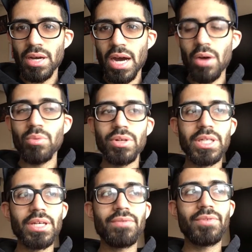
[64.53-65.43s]
I will
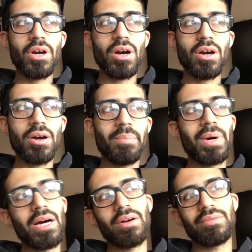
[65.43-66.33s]
give y'all
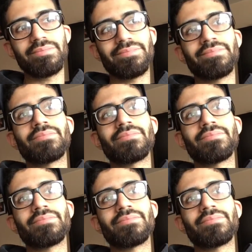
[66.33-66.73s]
about,